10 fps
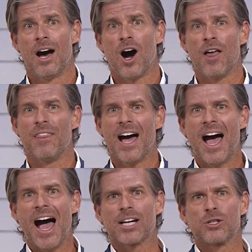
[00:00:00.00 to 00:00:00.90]
on the
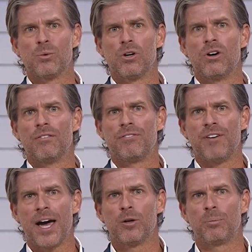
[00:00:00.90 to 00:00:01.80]
actual
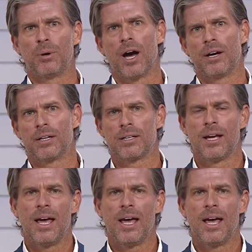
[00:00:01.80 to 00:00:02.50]
final product